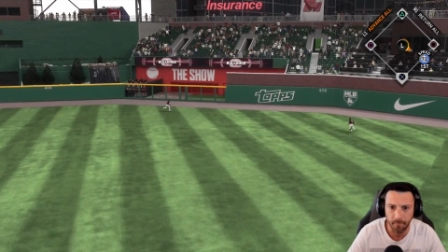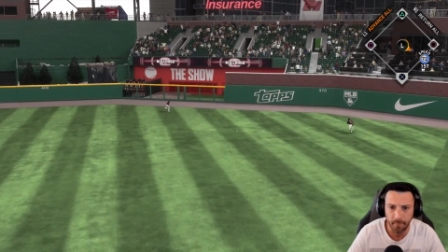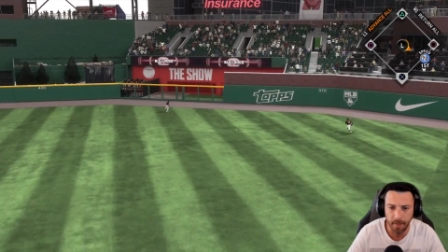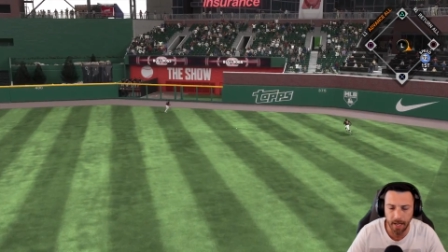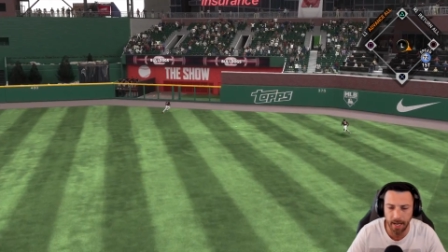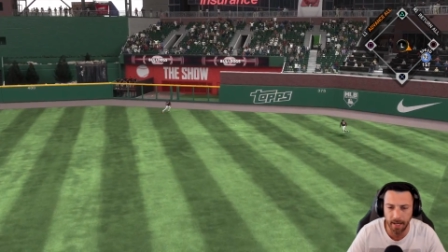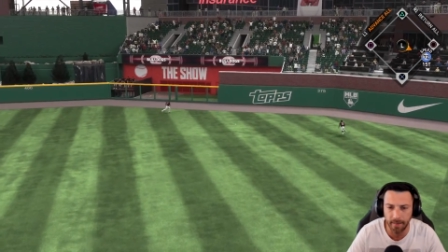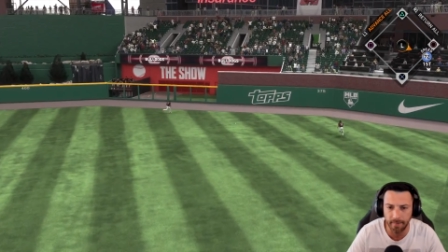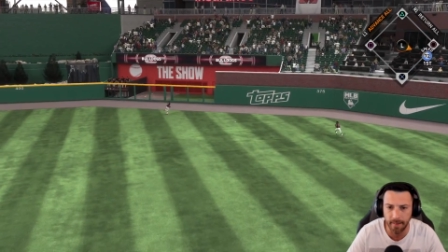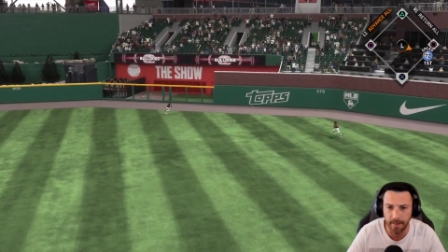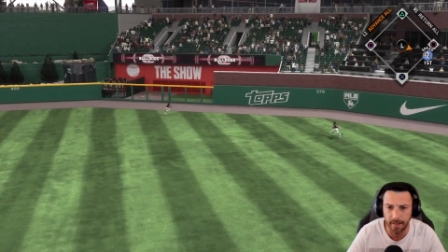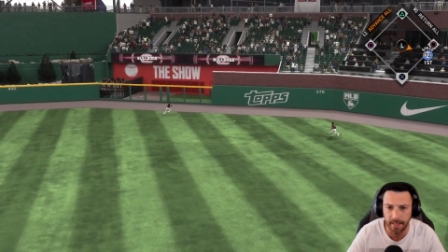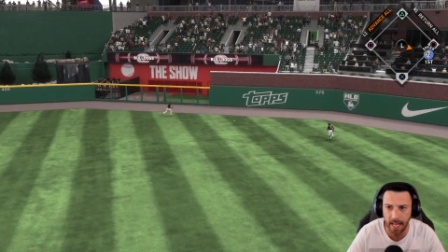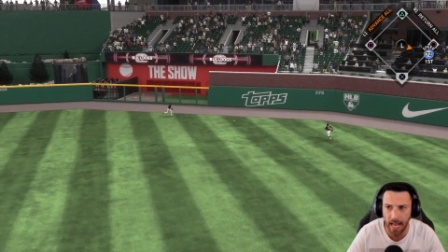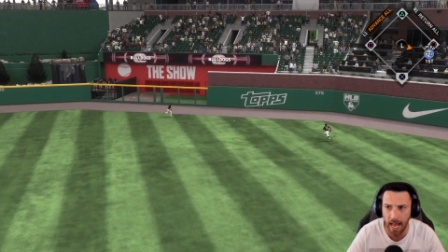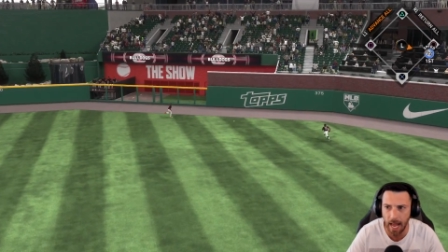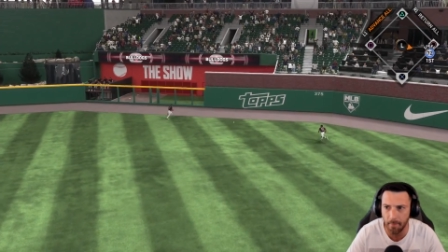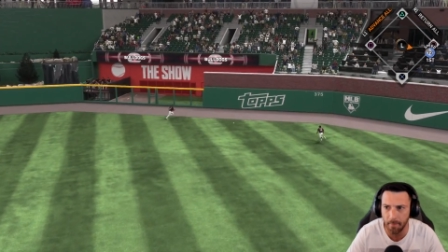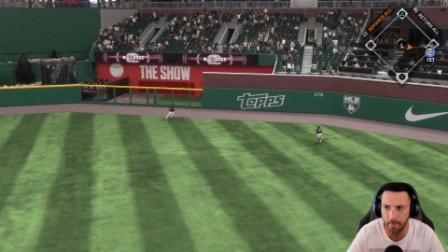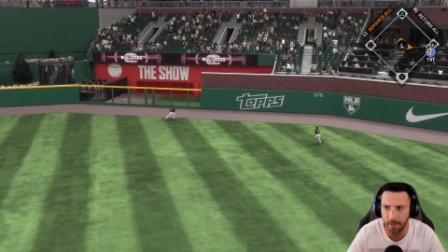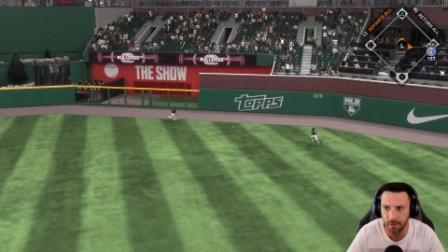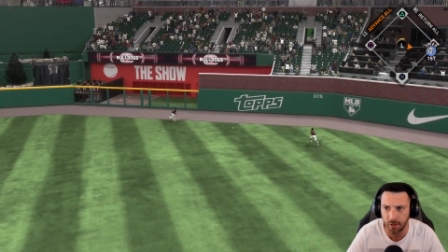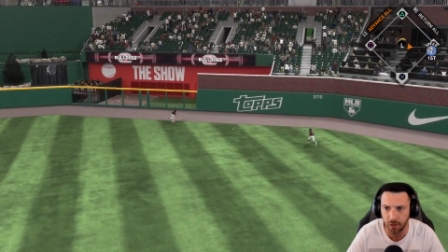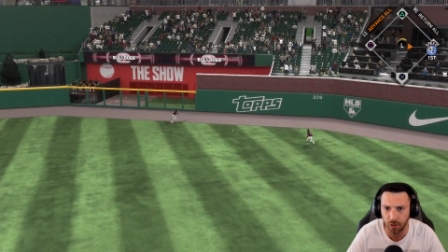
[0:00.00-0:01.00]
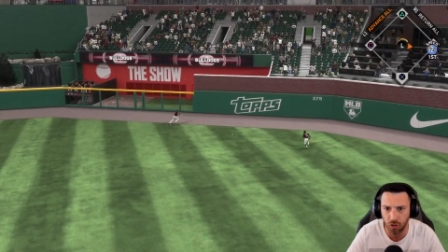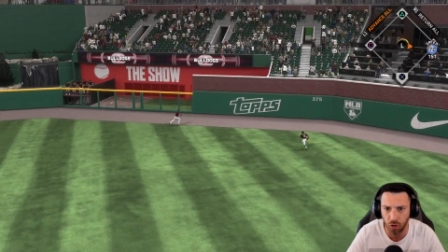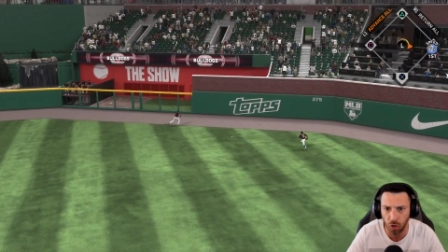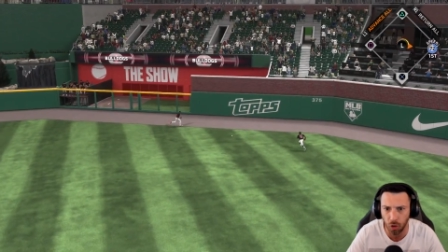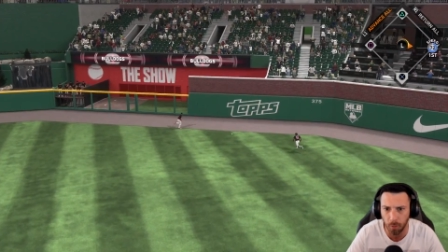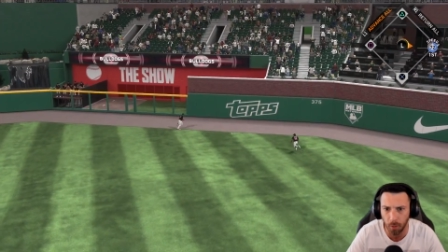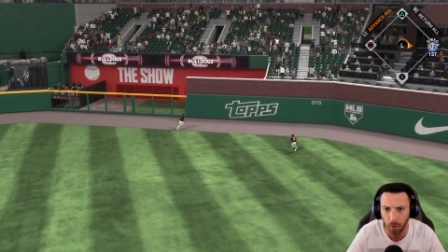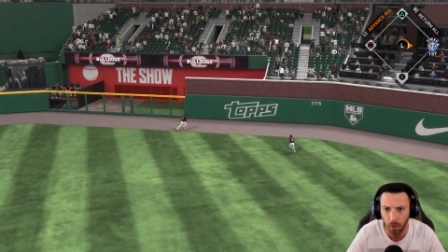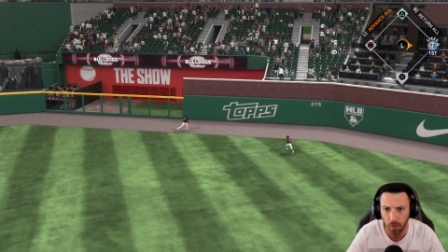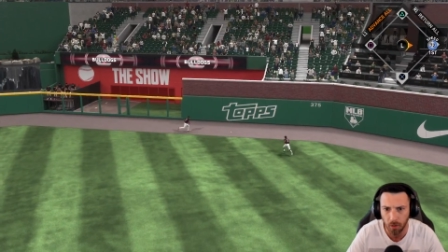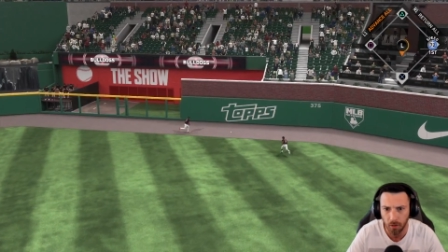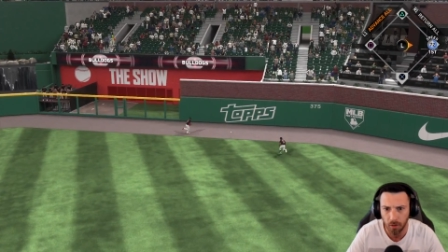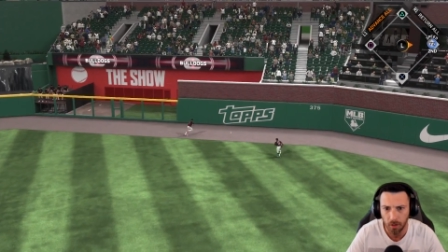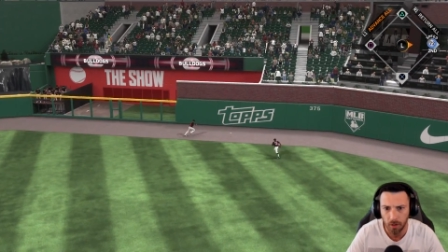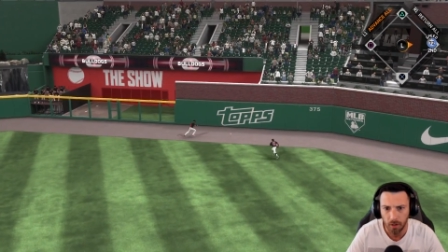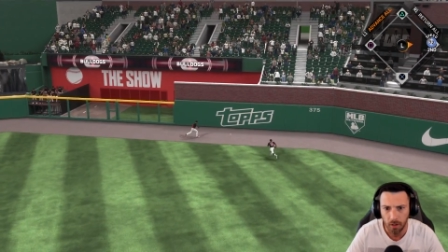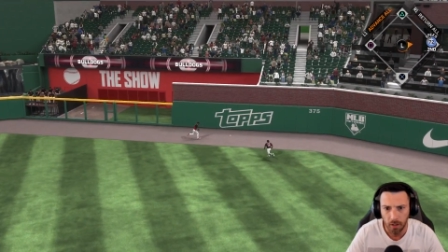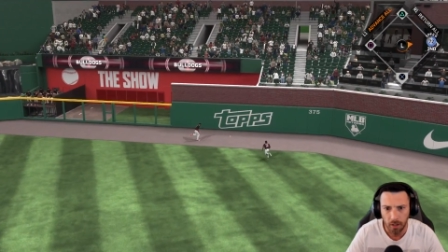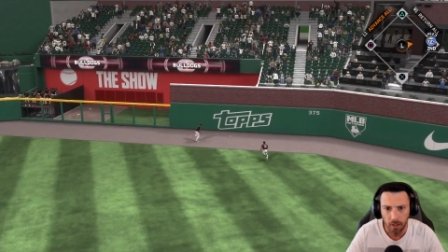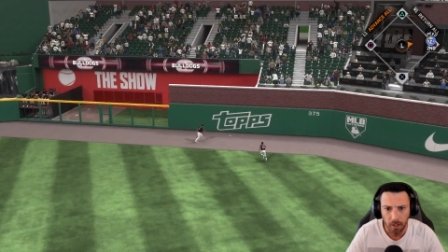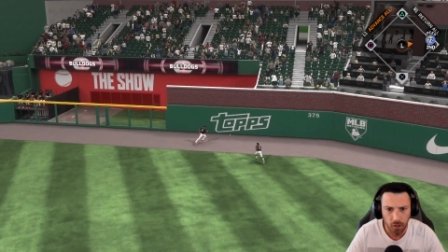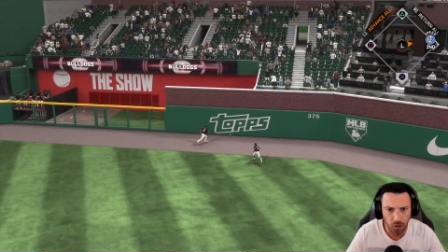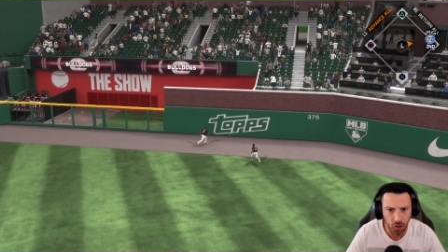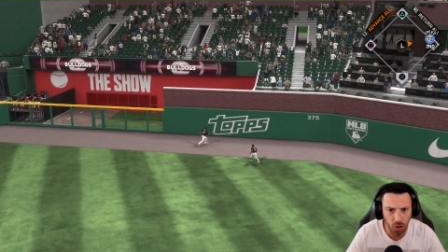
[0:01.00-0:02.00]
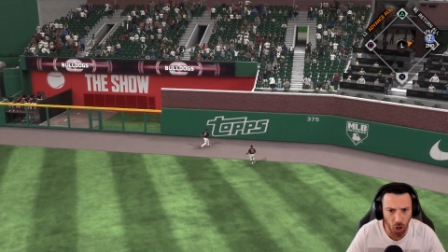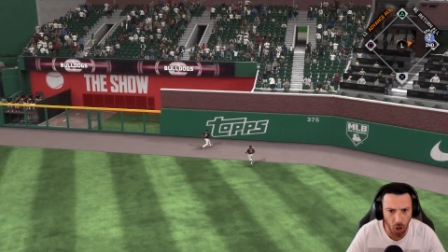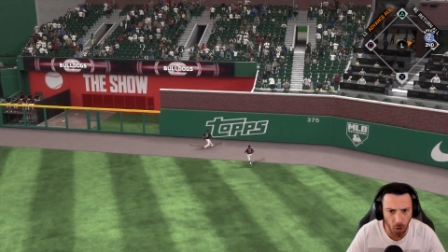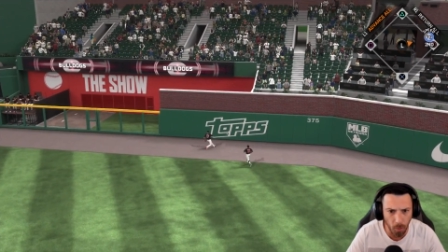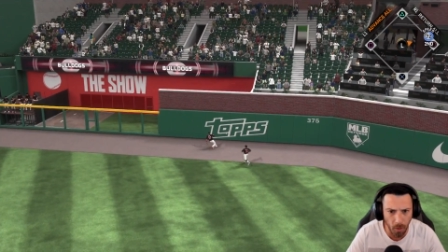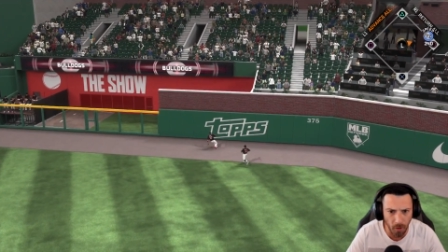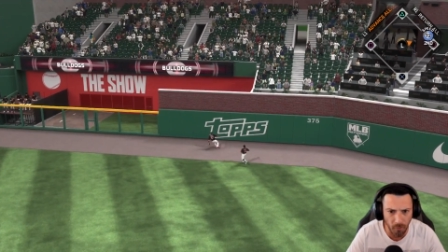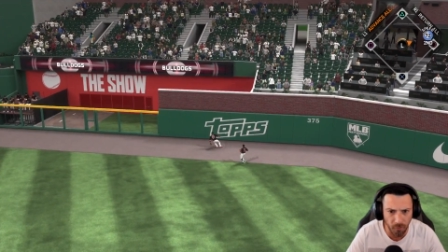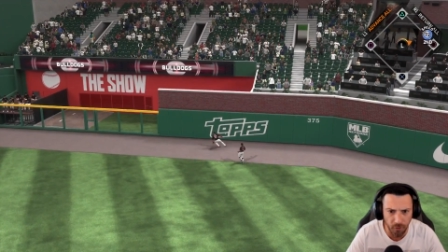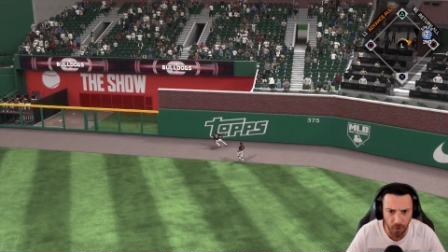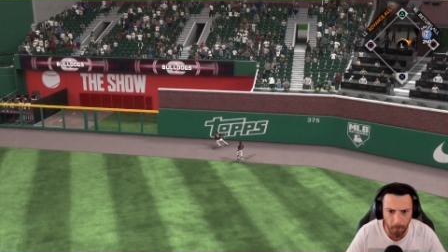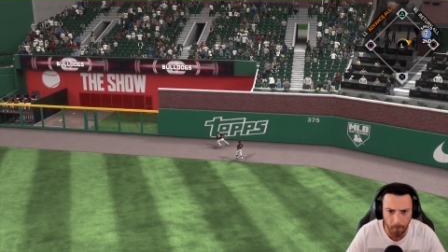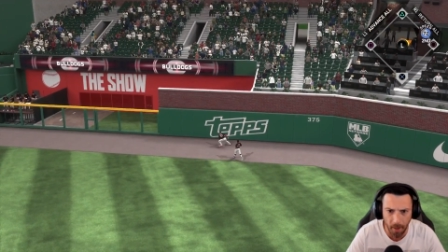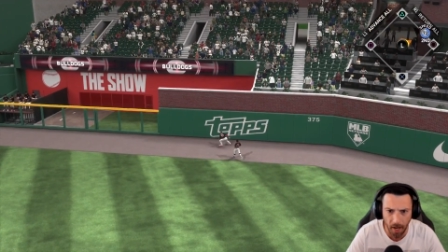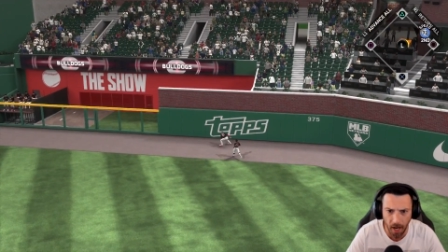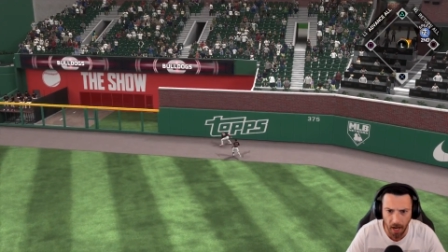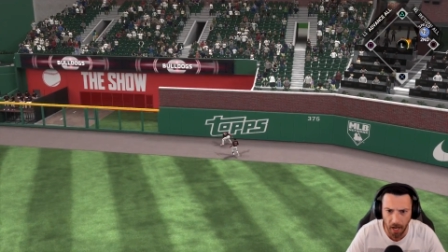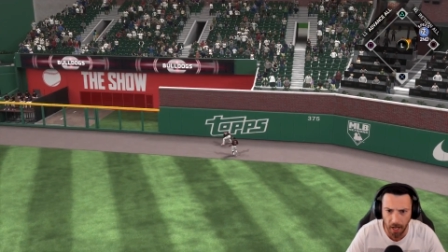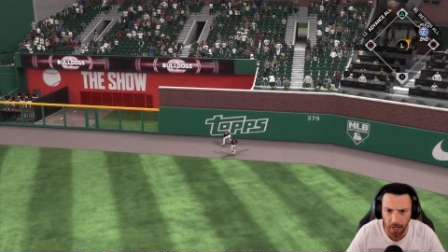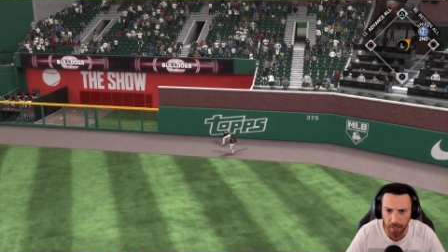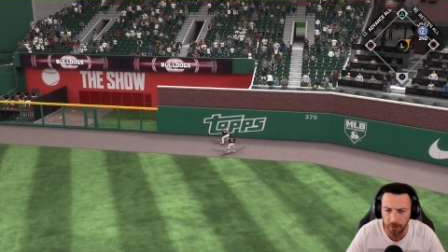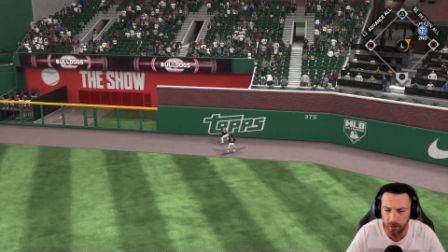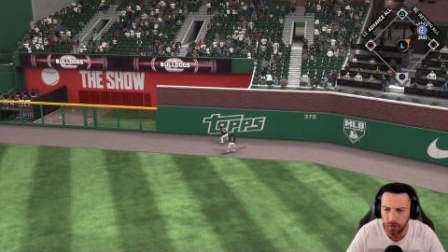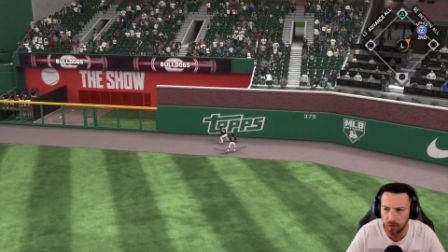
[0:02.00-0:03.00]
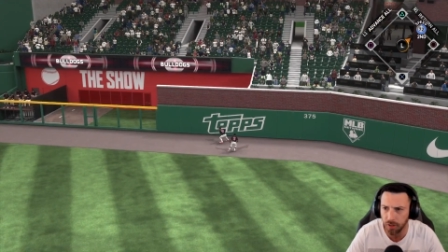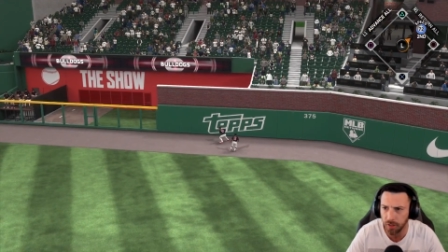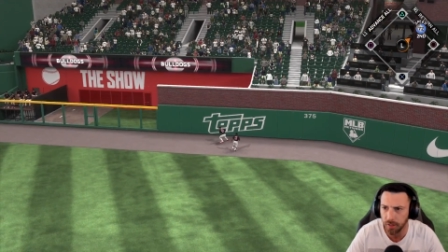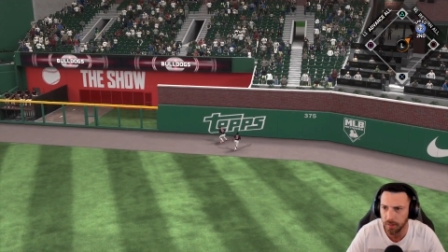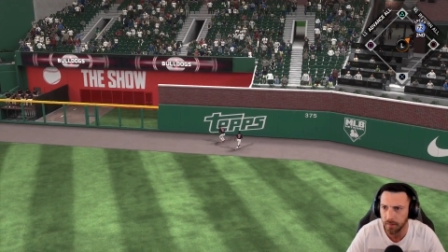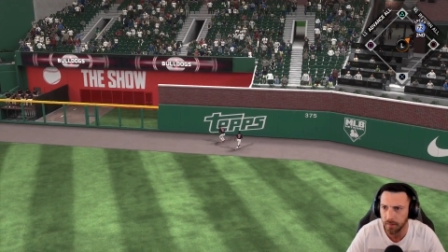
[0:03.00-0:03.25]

In the gap. That's a double. Double for Pudge.